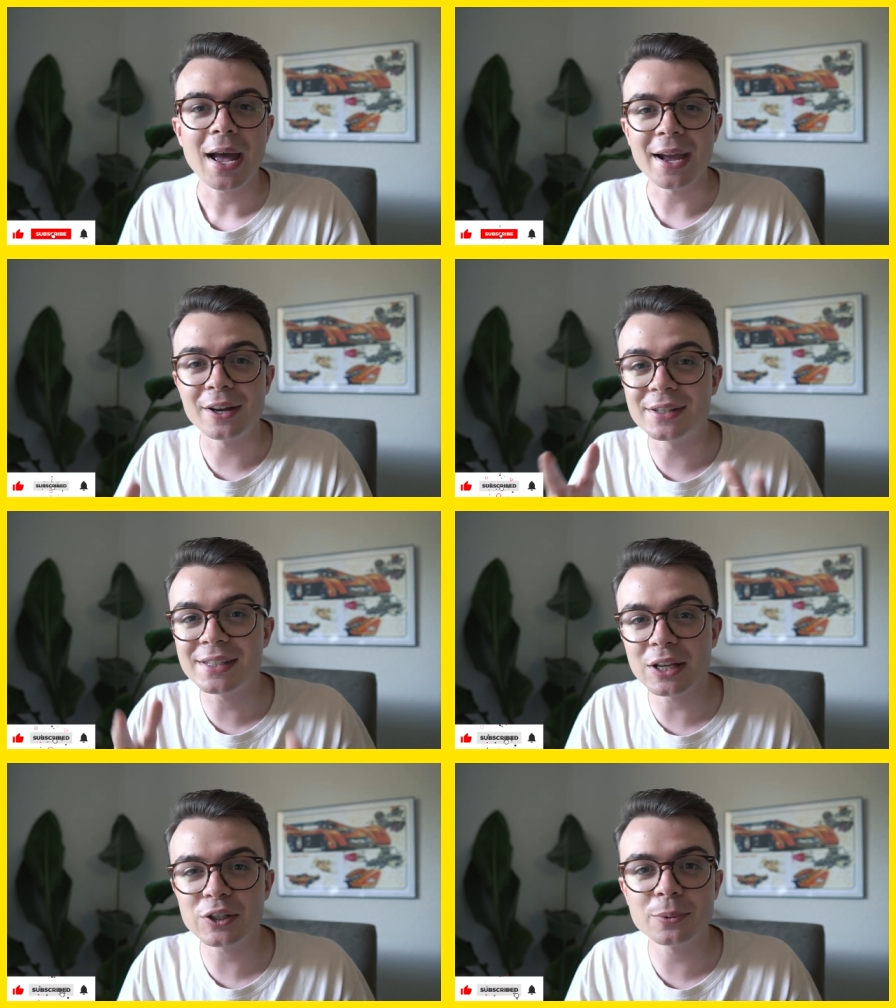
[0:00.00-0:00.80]
and
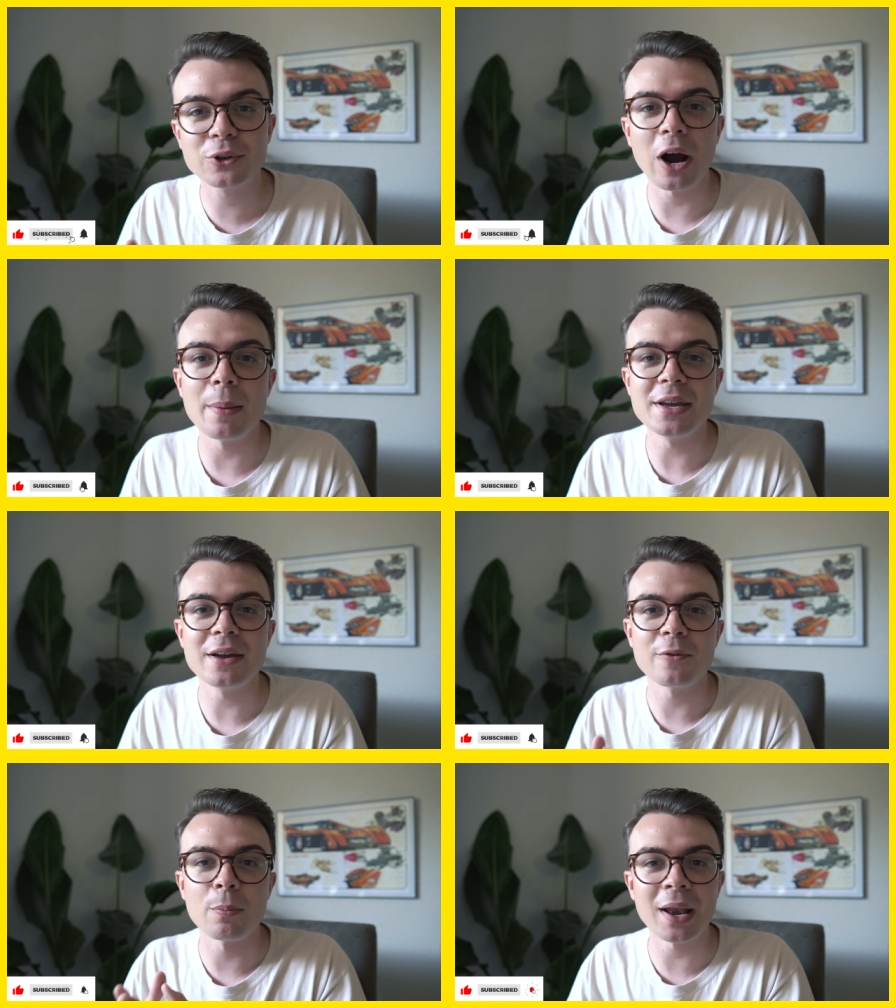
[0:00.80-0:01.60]
consider
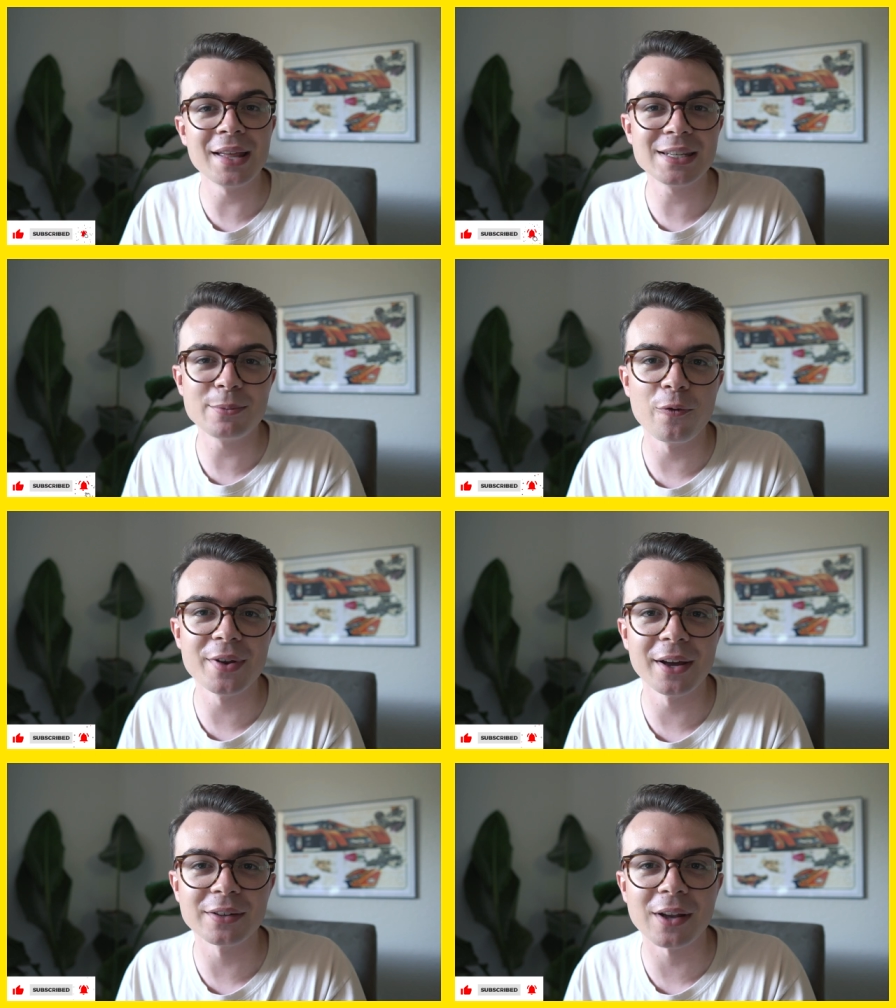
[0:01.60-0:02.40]
subscribing for plenty more
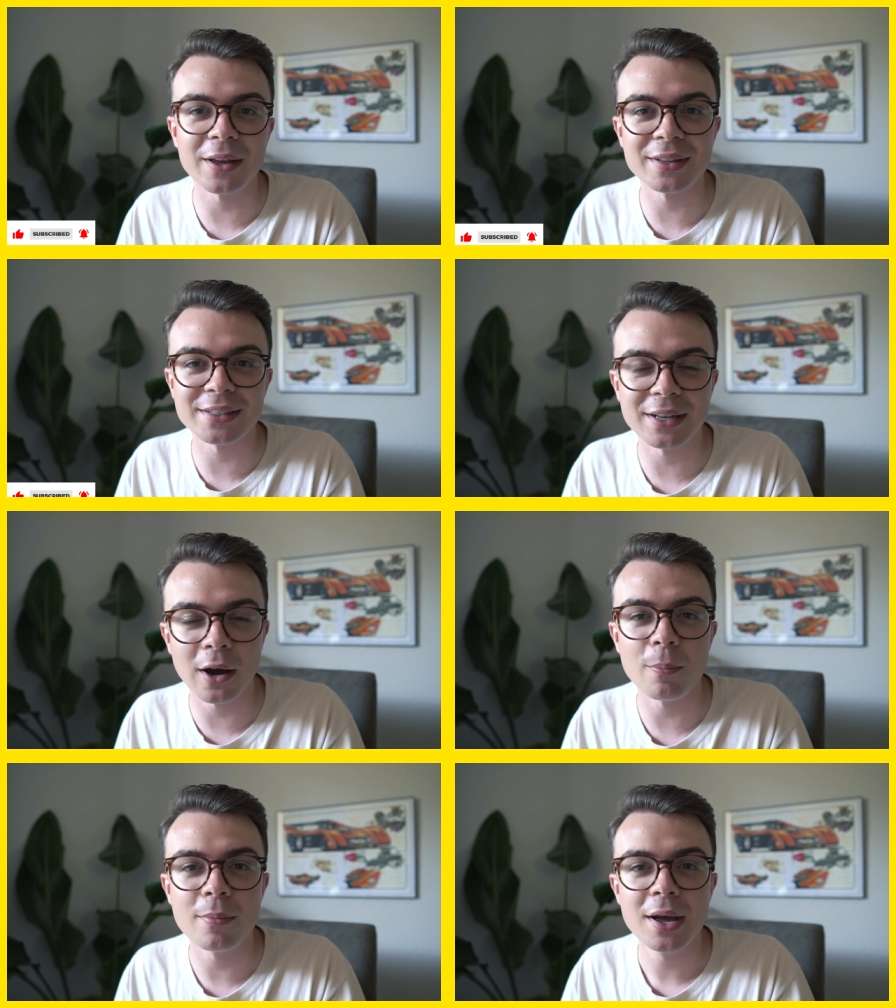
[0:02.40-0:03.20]
videos like this to
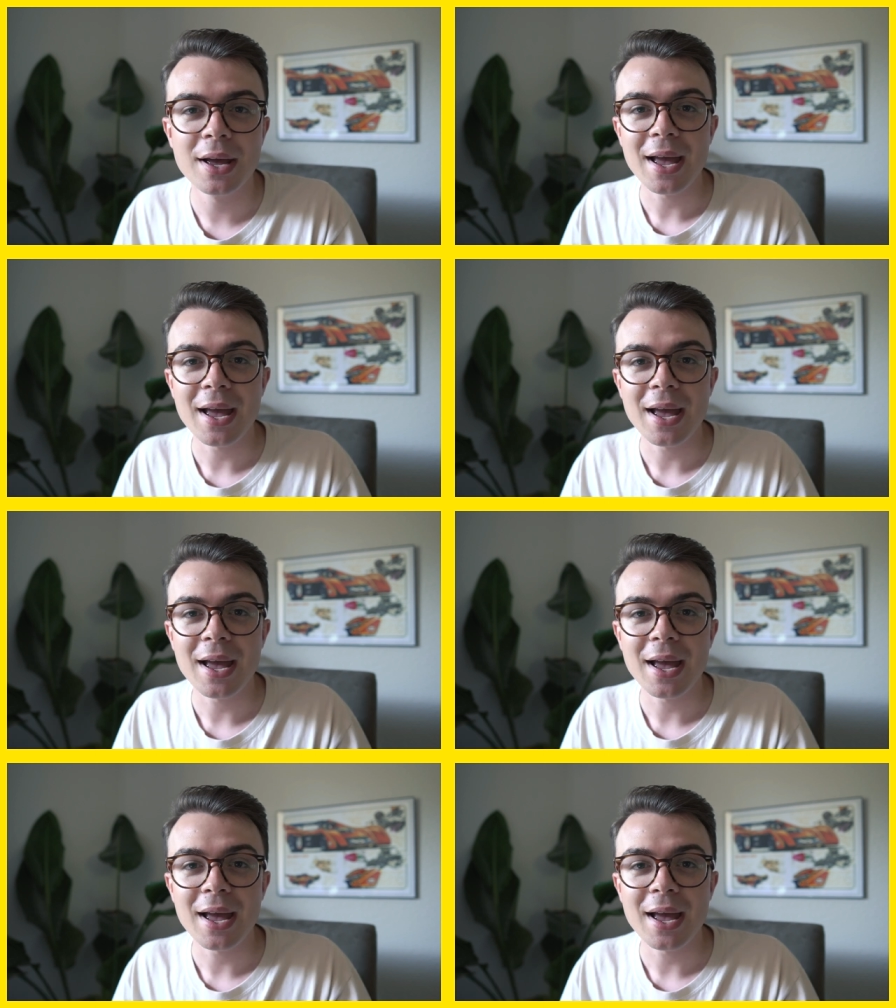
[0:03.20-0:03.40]
come.